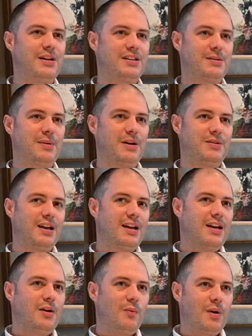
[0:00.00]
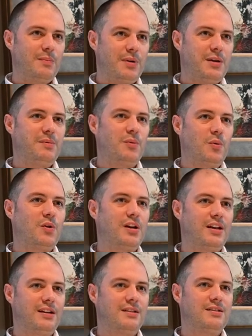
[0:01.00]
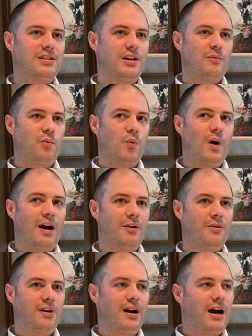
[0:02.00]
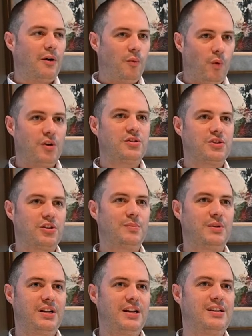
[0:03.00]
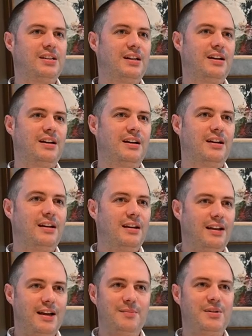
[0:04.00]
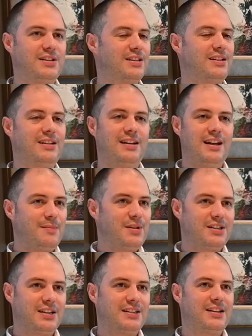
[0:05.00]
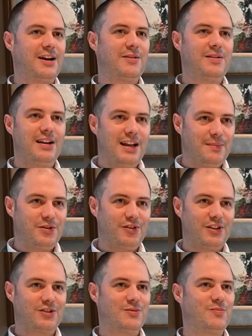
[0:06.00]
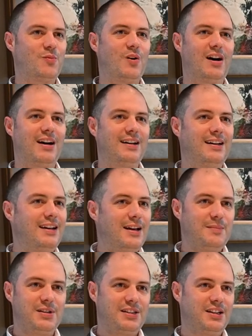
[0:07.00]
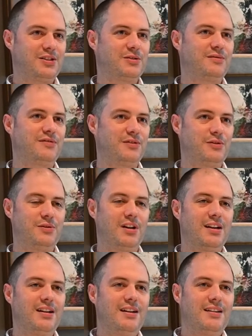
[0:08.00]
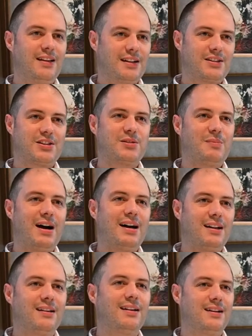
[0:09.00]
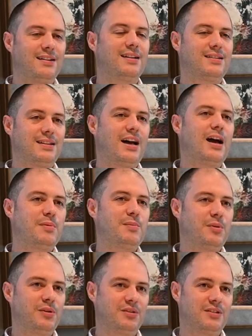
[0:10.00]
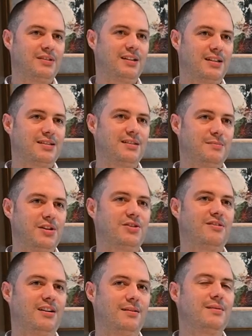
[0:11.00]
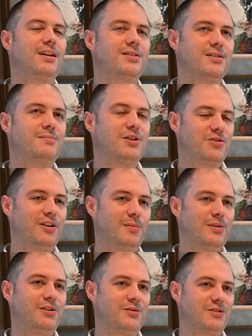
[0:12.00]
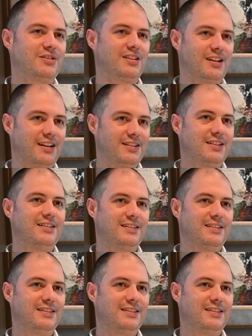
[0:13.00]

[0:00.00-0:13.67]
It's about when people walk in saying, wow, I want to come and eat here. Let me see, let me sit down, let me drink some wine, let me taste some food. That smile, that, that happy person, that's the measure I, that's the measure I'll be using tonight.